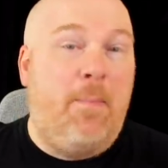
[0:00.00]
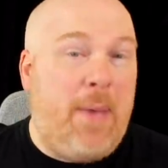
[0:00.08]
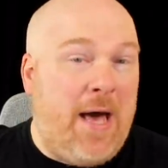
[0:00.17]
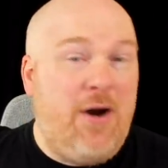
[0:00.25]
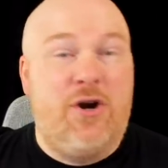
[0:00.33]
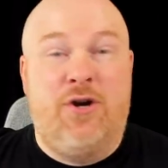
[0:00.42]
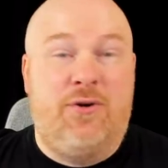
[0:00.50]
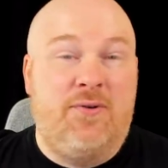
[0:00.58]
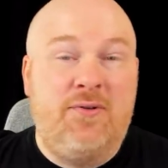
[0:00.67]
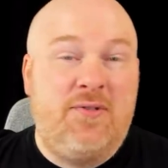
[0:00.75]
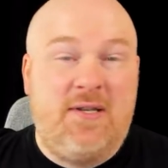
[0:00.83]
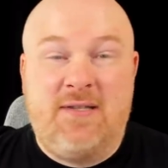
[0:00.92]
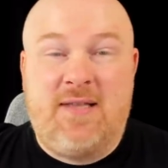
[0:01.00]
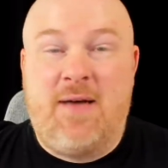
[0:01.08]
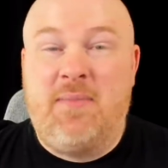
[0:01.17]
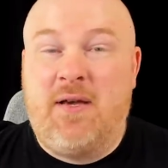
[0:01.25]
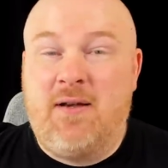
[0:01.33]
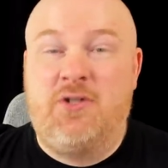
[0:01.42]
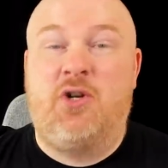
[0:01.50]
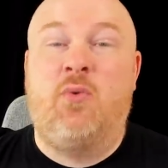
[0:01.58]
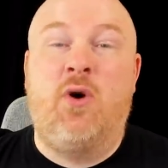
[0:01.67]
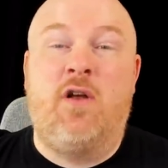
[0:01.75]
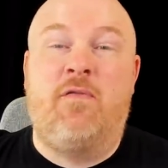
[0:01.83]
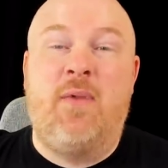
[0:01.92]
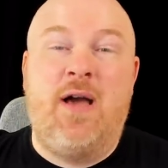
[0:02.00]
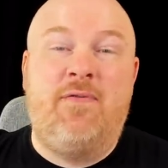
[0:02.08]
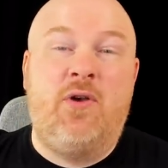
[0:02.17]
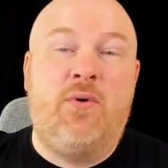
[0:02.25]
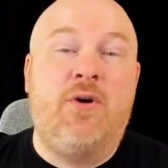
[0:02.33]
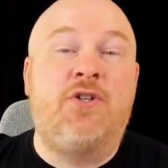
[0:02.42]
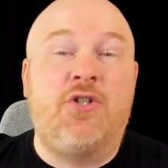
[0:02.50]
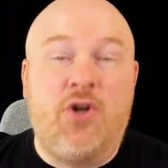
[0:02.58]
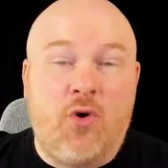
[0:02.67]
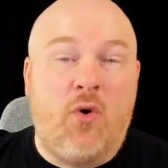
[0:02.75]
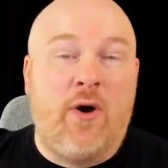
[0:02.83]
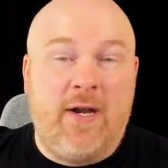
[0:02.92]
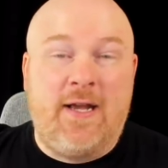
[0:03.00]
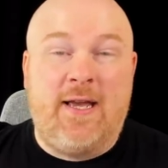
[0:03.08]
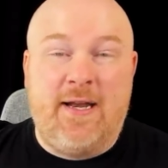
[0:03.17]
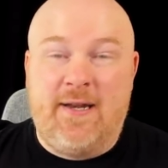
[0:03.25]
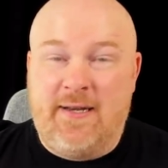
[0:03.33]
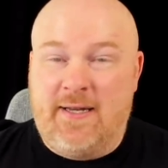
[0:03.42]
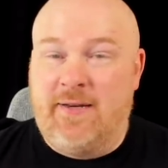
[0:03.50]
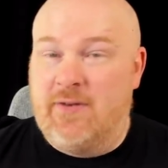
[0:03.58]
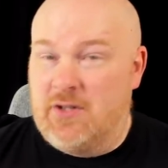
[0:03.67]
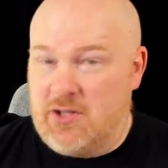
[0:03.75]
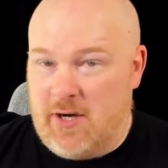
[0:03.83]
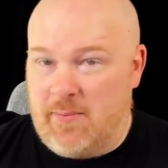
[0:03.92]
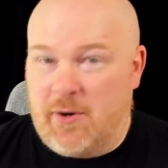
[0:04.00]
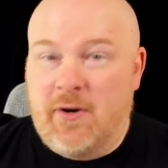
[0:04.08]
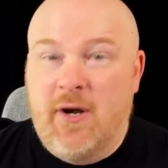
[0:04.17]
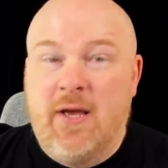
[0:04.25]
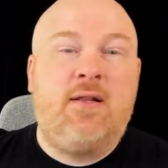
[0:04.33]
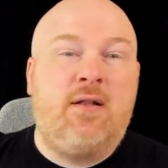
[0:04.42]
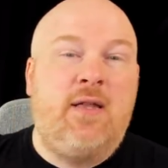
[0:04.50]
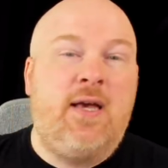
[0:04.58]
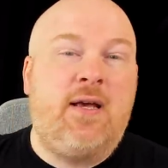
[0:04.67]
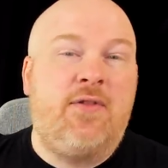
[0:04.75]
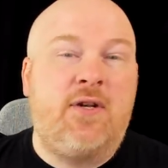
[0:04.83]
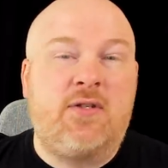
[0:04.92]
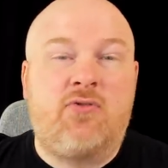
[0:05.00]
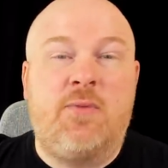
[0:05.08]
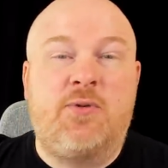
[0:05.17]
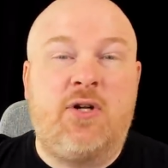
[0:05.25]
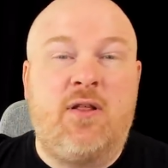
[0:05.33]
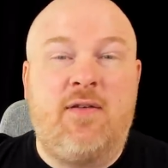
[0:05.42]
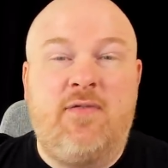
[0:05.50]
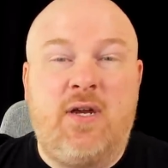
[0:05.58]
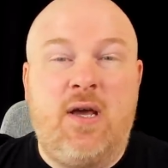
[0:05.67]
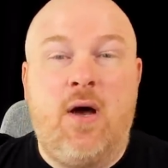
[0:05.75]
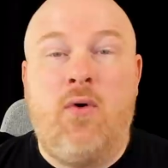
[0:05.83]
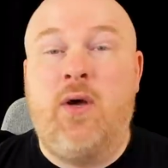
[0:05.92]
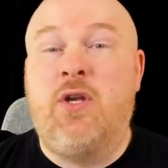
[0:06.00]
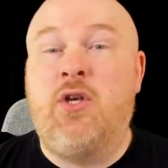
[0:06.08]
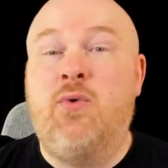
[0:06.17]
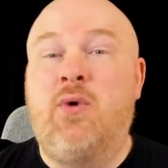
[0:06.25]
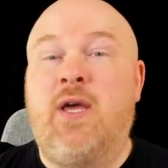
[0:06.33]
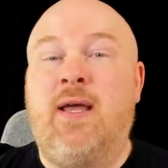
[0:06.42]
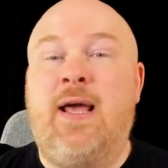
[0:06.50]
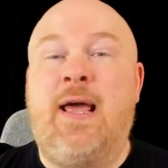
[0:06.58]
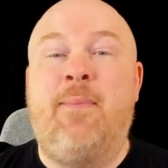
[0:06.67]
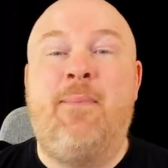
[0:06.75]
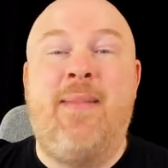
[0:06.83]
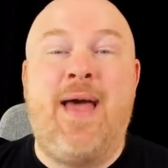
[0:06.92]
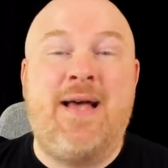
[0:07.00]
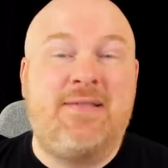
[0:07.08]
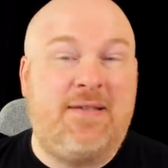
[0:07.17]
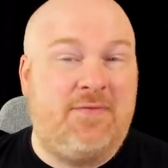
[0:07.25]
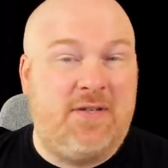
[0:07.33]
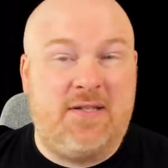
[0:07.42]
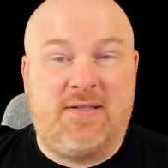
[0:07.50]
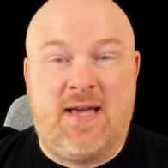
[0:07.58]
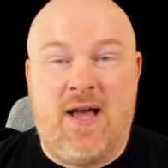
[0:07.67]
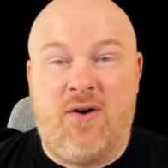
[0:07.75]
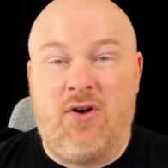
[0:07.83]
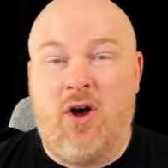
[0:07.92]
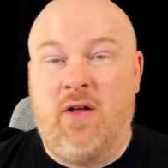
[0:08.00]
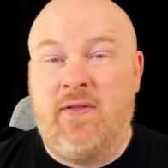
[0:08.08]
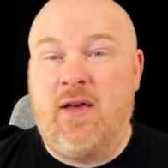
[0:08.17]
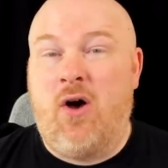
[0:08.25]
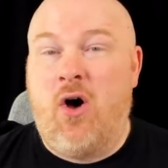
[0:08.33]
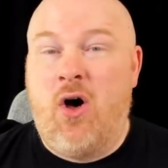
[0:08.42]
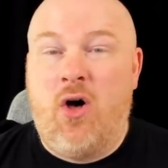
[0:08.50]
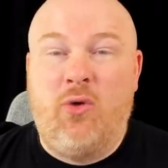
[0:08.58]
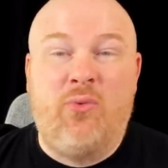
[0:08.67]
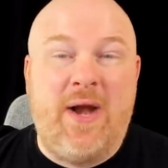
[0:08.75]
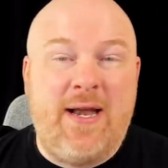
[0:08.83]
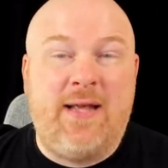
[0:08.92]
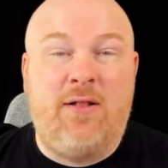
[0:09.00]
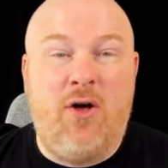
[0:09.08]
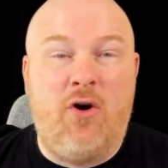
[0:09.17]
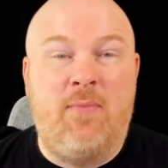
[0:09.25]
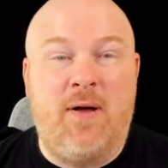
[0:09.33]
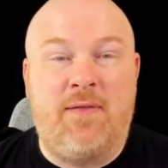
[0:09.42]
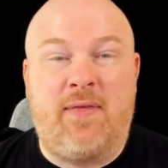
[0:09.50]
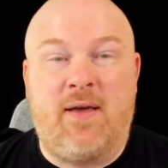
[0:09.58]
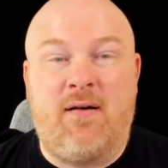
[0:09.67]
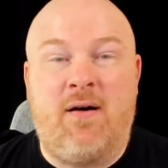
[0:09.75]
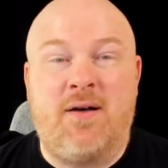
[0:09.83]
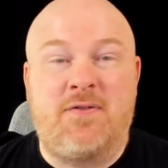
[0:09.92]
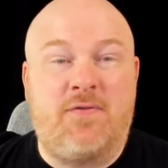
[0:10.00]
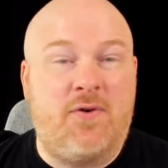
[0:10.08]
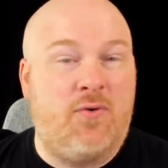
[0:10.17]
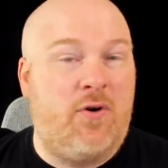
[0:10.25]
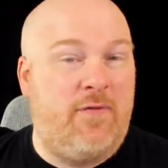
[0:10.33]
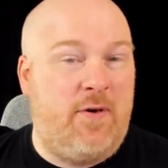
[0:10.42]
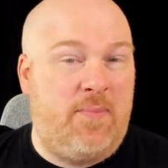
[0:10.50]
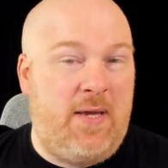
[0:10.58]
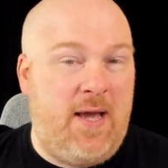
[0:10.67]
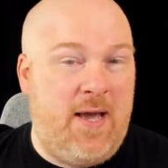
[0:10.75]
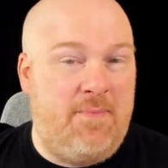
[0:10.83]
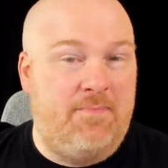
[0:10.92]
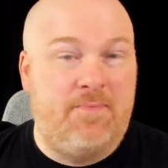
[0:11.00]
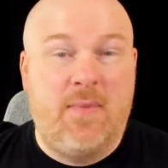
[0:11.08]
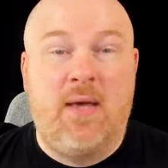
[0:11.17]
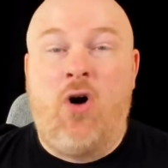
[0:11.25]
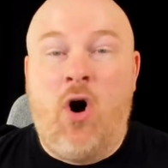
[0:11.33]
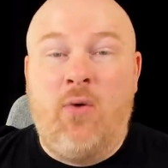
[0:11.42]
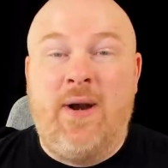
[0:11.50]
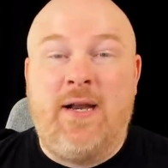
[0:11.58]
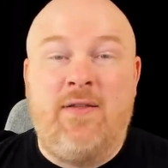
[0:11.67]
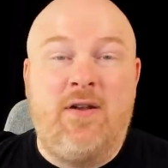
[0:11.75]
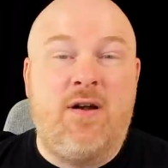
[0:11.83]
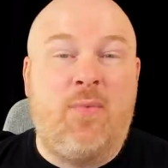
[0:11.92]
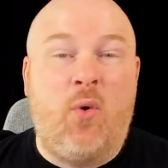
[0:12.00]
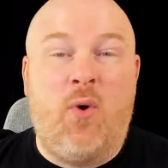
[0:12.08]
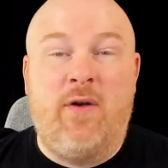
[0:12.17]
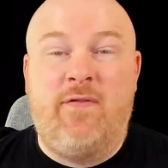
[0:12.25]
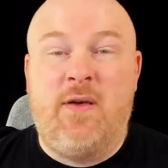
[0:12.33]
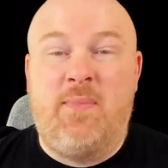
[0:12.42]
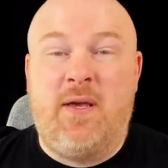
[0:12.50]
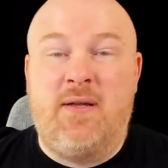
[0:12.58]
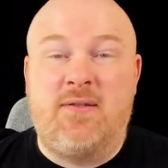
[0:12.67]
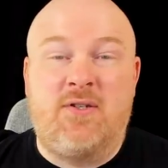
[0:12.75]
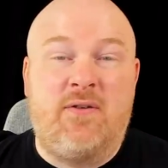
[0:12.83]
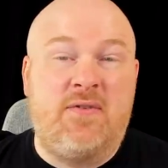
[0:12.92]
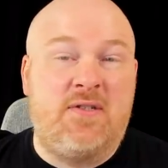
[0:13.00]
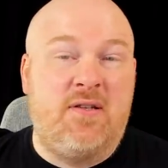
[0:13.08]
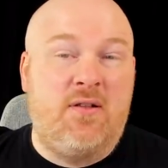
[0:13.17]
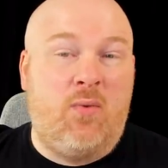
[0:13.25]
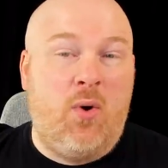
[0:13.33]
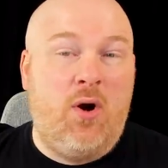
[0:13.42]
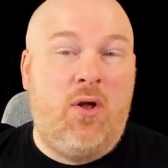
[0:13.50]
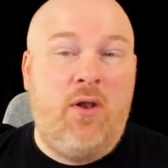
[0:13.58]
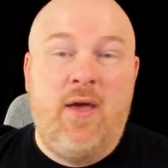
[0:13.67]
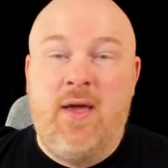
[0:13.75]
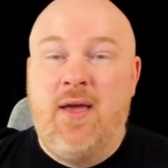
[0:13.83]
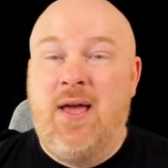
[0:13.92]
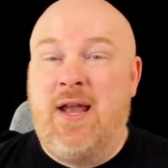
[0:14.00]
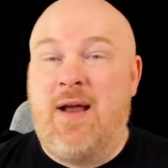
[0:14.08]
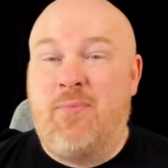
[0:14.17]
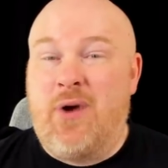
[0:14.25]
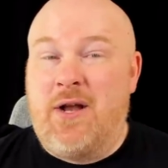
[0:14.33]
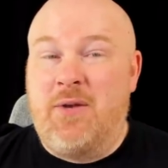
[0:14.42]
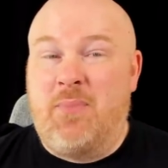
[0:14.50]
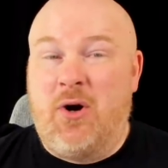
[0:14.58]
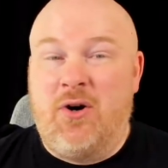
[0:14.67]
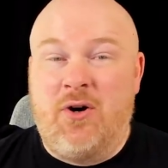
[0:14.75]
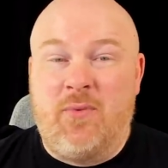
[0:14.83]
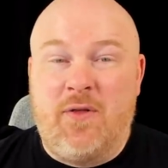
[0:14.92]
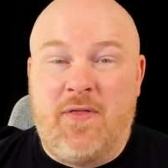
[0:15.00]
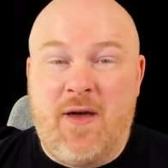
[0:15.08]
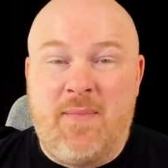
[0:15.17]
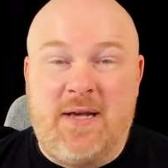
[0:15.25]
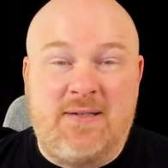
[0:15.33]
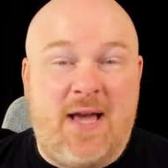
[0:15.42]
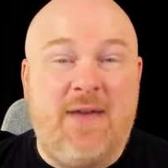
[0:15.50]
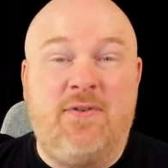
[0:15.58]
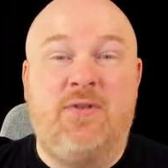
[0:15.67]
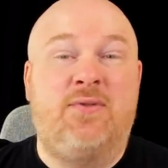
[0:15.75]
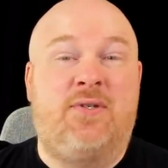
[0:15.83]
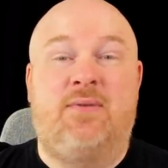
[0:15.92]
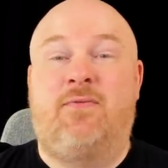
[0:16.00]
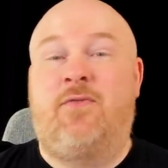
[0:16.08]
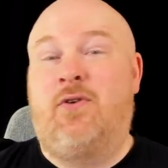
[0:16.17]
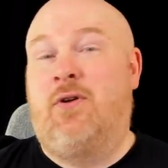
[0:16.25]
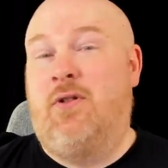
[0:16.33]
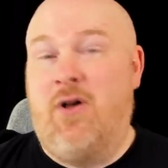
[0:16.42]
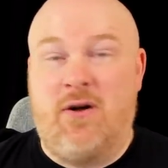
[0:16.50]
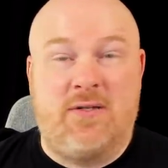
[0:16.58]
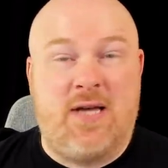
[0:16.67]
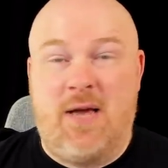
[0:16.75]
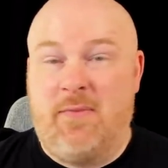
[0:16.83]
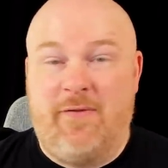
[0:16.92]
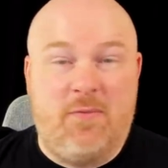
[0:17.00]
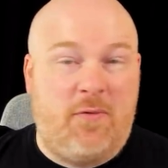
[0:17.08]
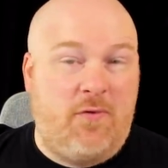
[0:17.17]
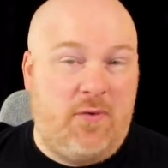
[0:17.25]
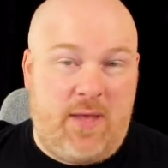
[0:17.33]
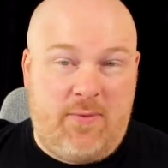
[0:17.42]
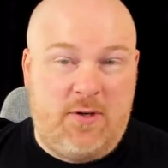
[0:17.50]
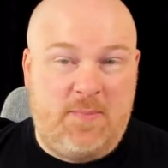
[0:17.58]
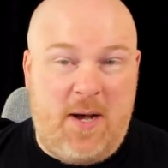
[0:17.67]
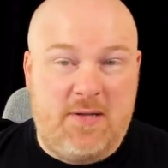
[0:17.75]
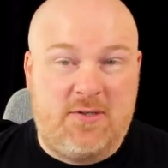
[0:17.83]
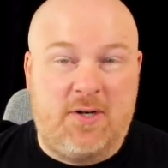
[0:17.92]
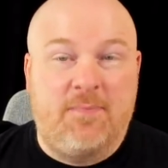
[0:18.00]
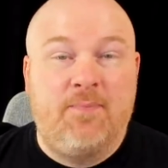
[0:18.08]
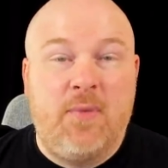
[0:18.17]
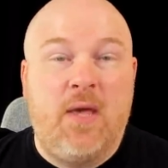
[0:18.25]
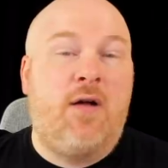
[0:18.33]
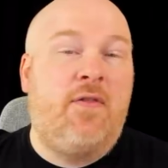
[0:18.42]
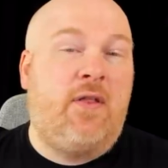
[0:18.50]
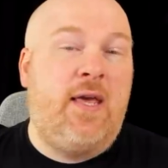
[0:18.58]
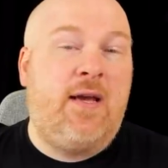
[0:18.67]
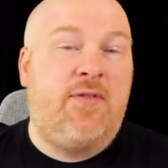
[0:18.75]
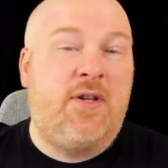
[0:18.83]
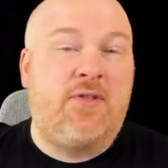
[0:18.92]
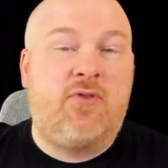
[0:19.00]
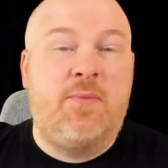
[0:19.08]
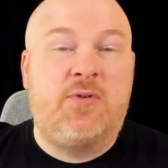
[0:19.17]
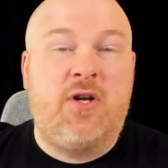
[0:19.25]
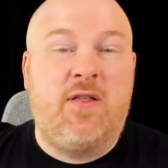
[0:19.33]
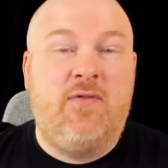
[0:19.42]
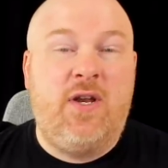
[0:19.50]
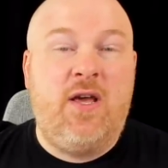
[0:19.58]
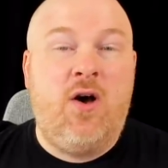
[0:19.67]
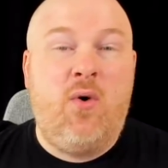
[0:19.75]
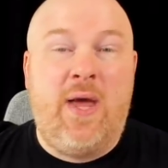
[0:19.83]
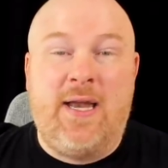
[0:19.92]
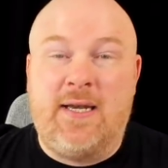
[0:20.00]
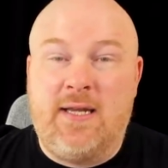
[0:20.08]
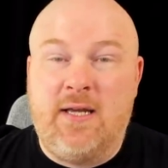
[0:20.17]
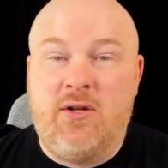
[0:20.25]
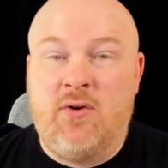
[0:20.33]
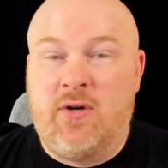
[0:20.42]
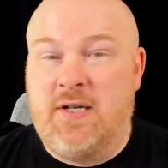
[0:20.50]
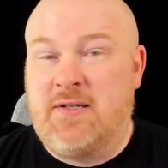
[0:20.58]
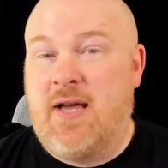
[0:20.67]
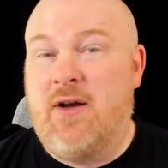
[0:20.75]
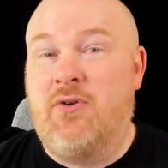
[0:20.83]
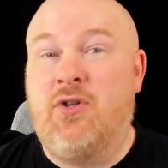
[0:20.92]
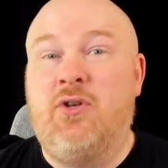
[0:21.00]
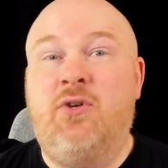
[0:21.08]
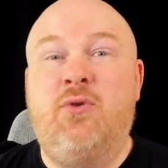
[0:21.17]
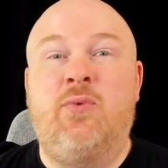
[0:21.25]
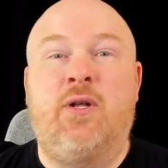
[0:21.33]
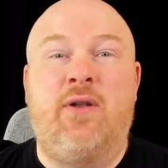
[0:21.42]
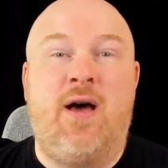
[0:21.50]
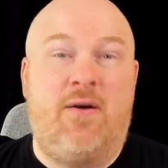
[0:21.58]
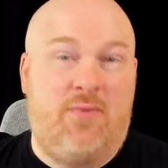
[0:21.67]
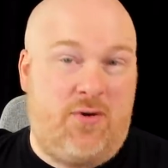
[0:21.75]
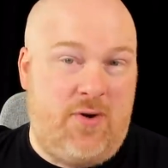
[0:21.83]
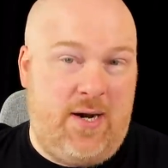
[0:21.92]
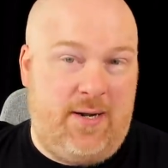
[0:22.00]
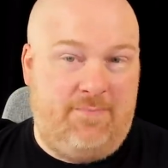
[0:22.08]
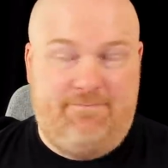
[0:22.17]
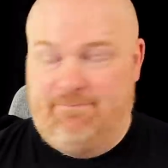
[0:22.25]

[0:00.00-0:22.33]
The better news is that because you're one of my viewers, you're going to get it even cheaper. Click the link in the description of the video and you will get a massive discount on the already low monthly cost for NordVPN. They are already the number one V P N service in the world, and I'm proud to partner with them as I've used them for a long time even before they were sponsored. Click on the link in the description of the video and get your discount. You will not regret